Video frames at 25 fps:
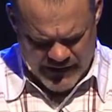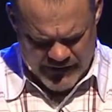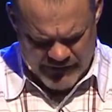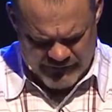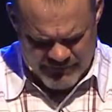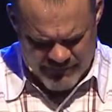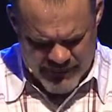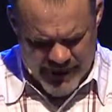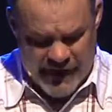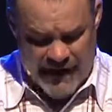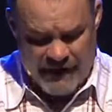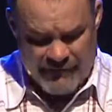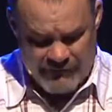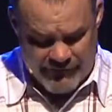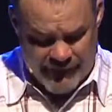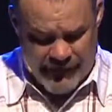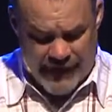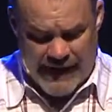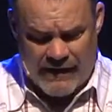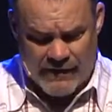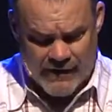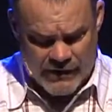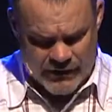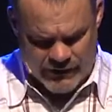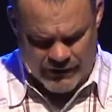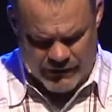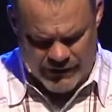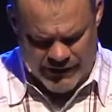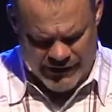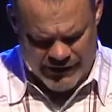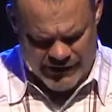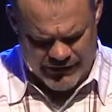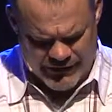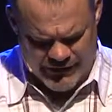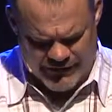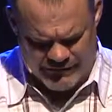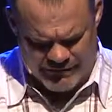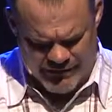of my value
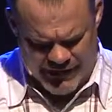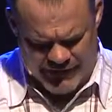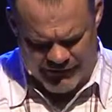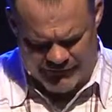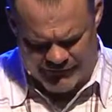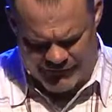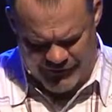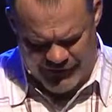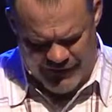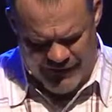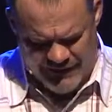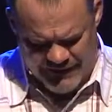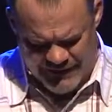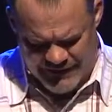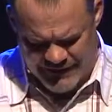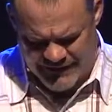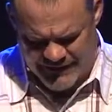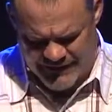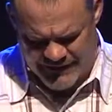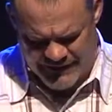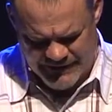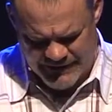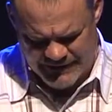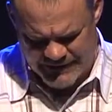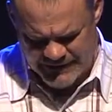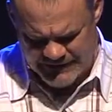here at my feet.